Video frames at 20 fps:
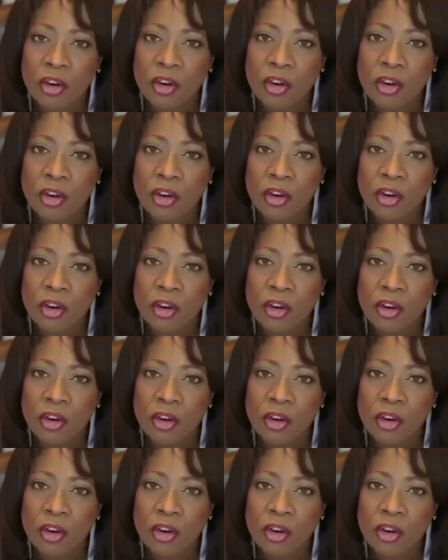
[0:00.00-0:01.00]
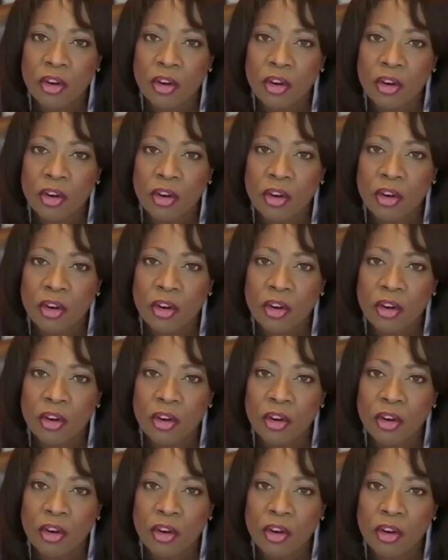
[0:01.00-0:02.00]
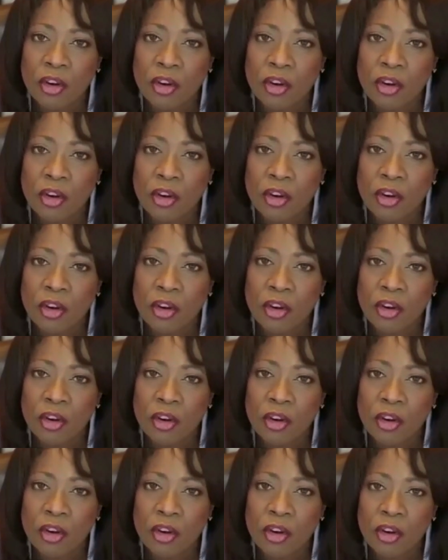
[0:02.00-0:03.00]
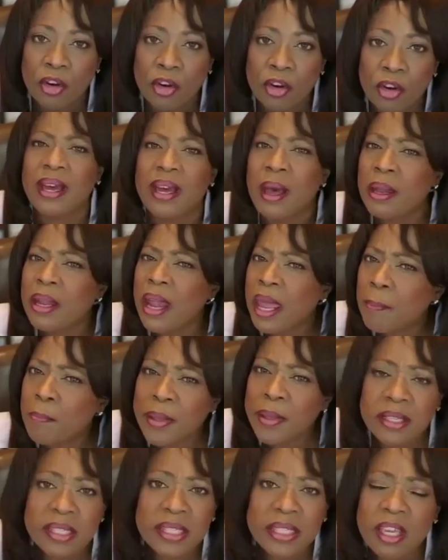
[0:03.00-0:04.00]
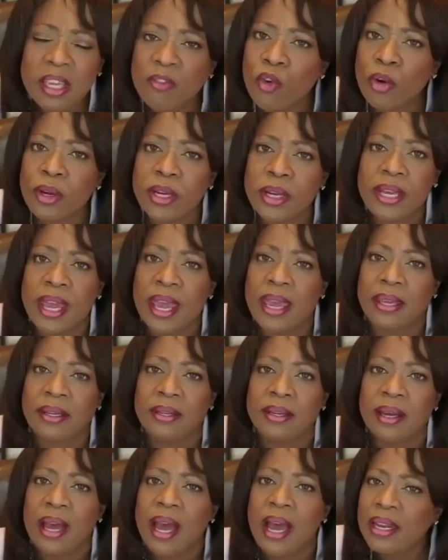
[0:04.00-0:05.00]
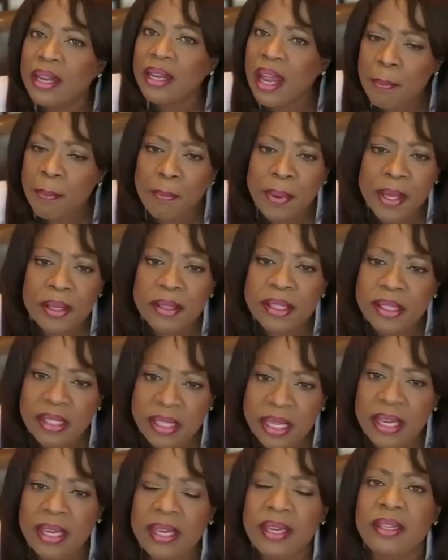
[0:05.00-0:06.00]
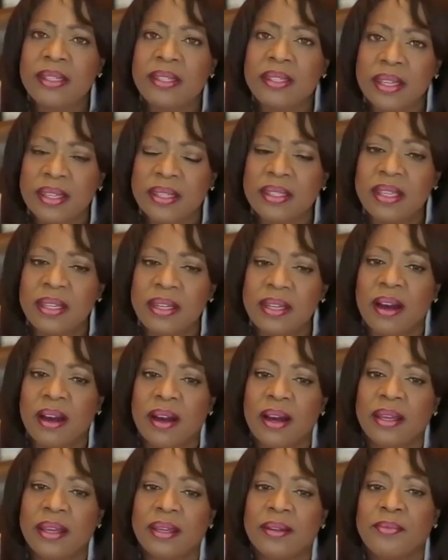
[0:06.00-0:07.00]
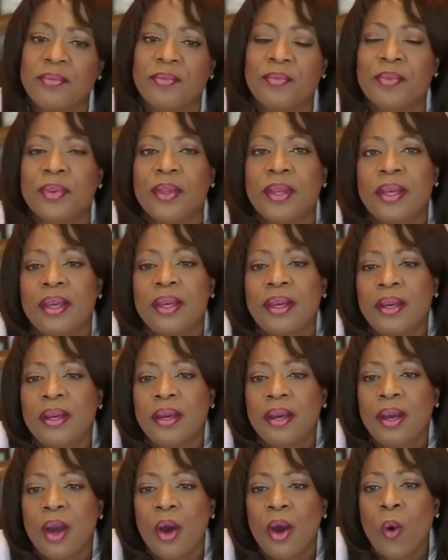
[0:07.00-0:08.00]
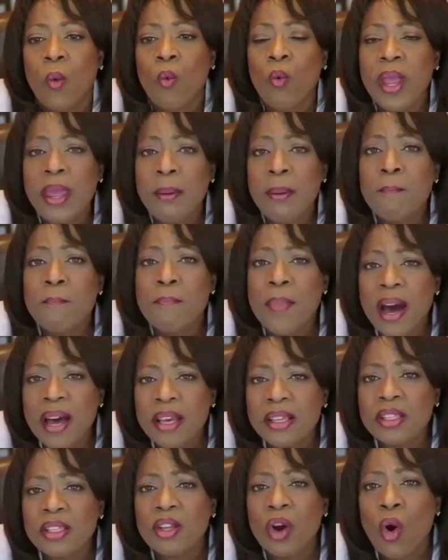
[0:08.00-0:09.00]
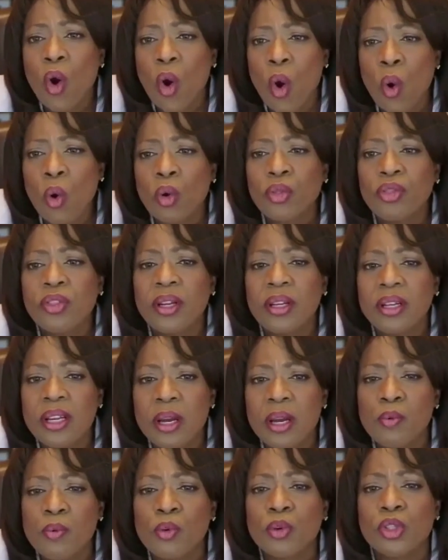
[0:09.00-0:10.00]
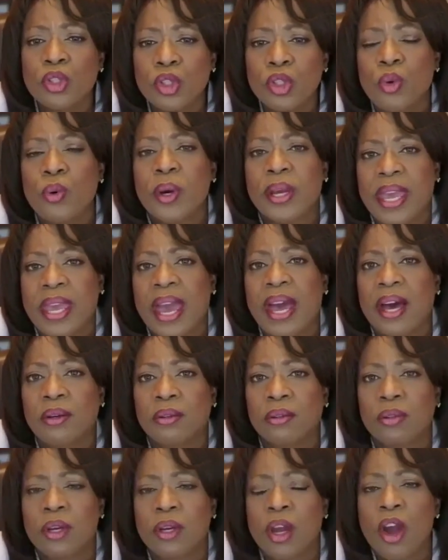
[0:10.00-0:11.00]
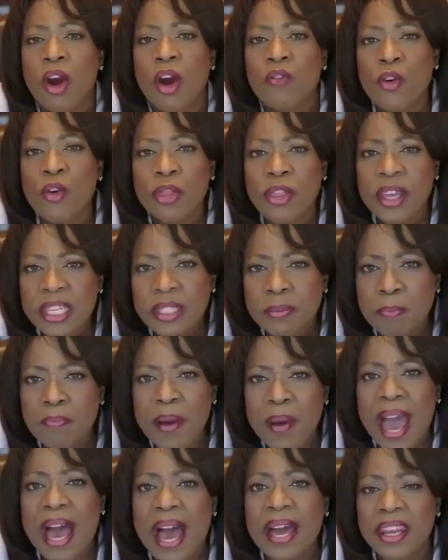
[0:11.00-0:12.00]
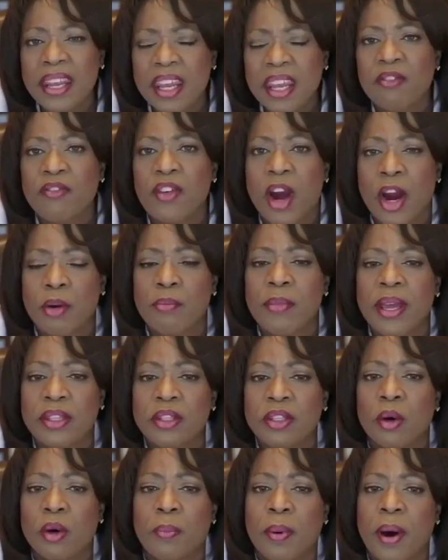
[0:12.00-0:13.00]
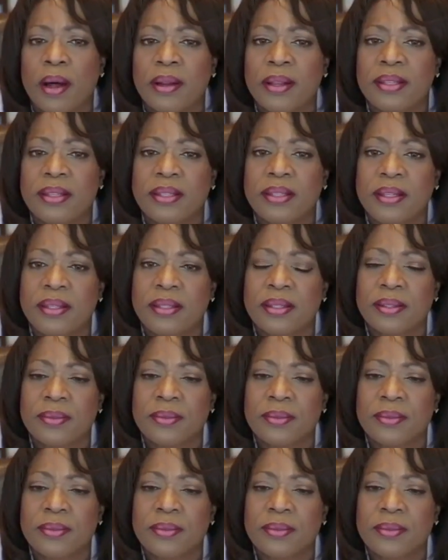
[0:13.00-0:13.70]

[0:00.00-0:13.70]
that are crippling, like the carbon tax, Bill C-48, like Bill C-69. We must hold the Liberals to account for these bad environmental policies.